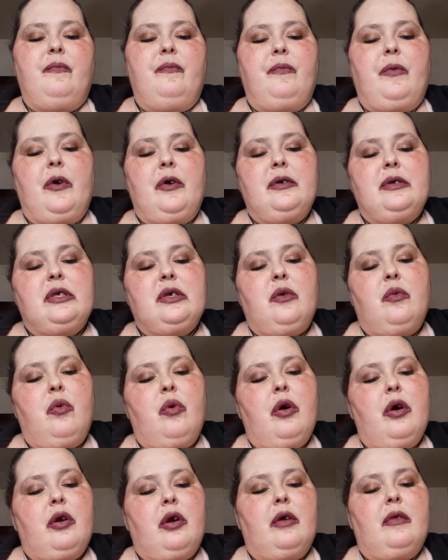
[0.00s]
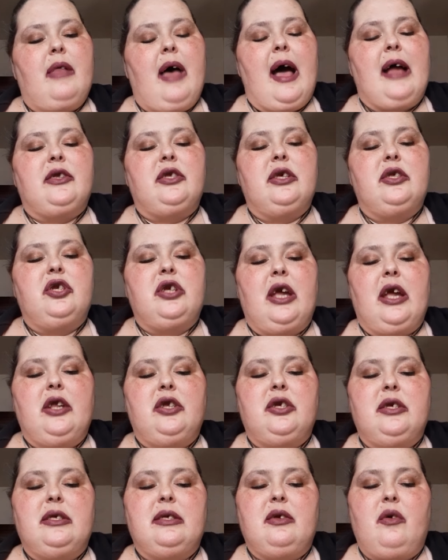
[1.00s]
First quarter, lots of
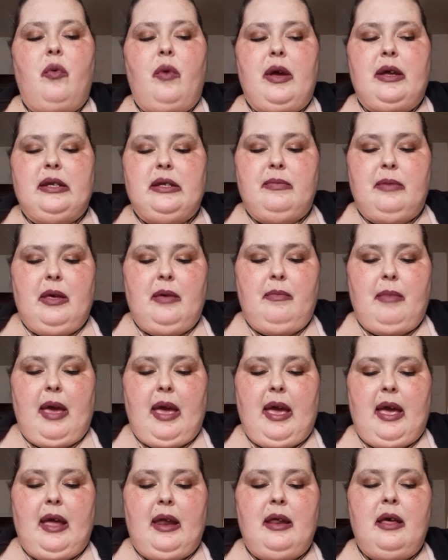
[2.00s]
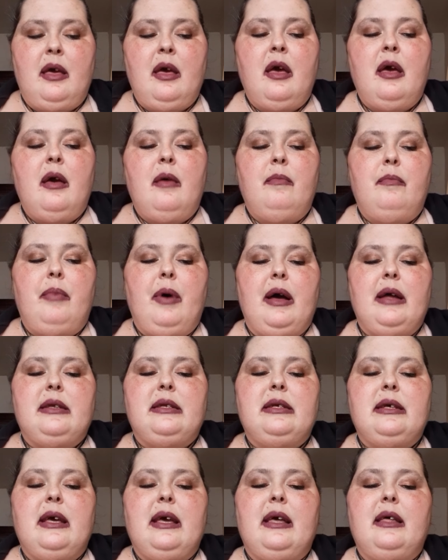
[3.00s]
changes going to be made,
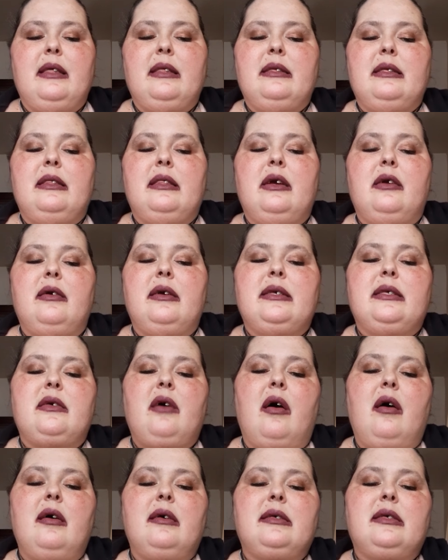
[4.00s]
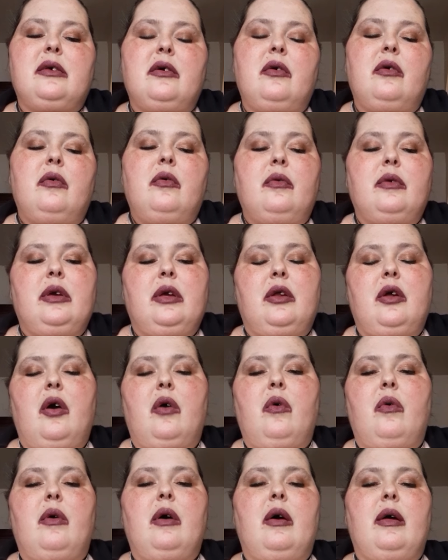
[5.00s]
but there is also, you
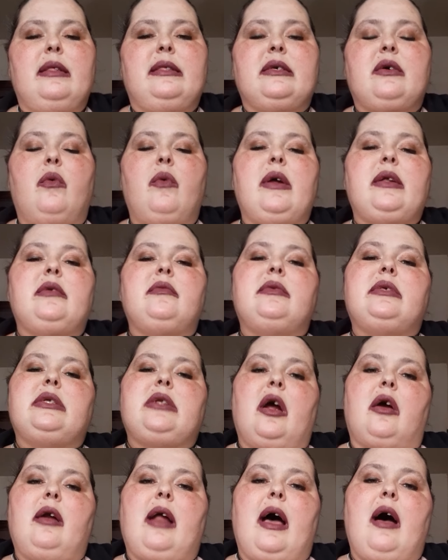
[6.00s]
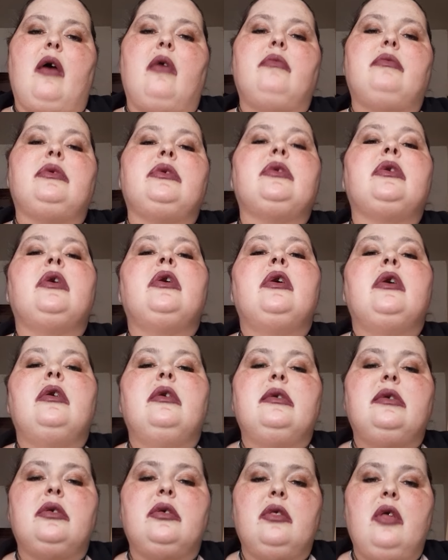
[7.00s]
know, it's going to start out
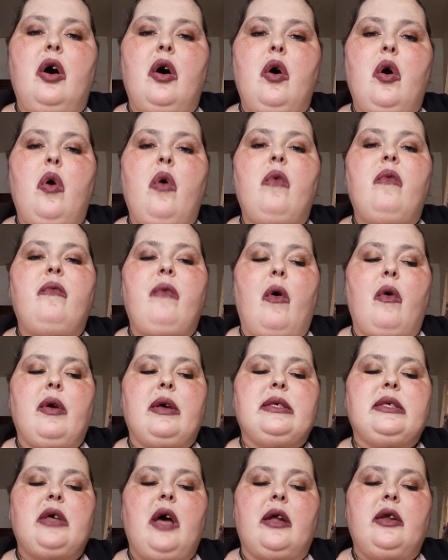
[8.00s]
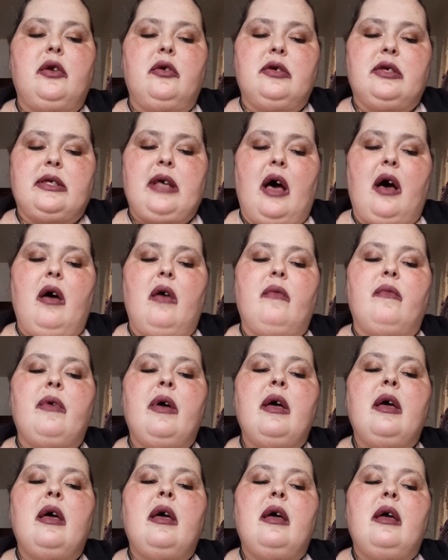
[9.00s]
slow, focus on yourself,
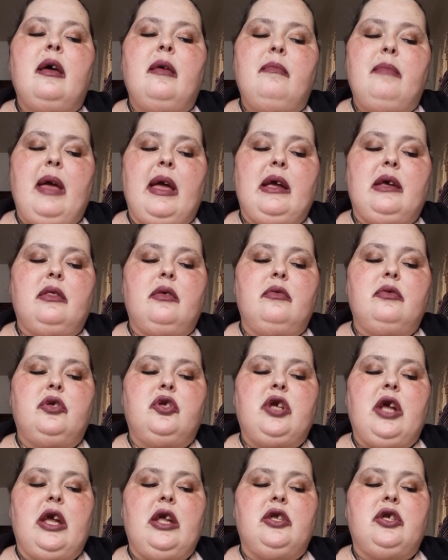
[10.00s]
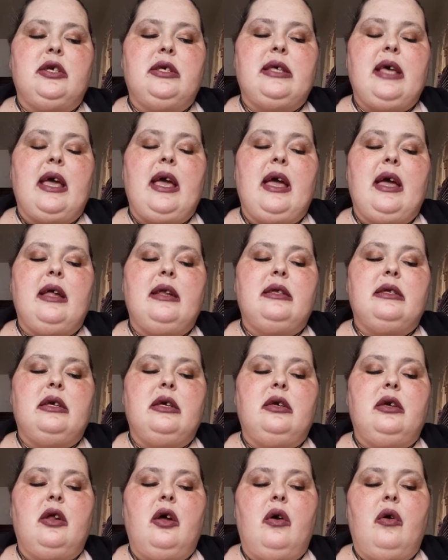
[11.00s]
make those changes, and,
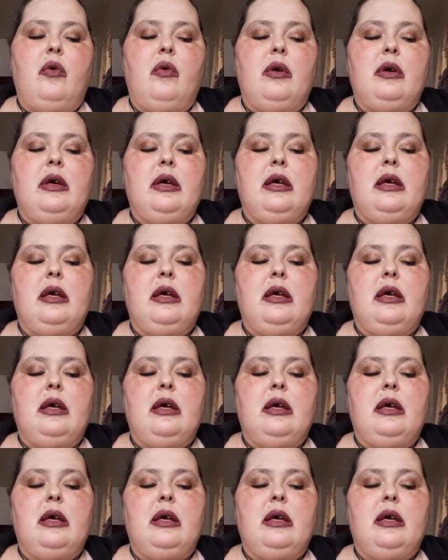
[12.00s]
you know,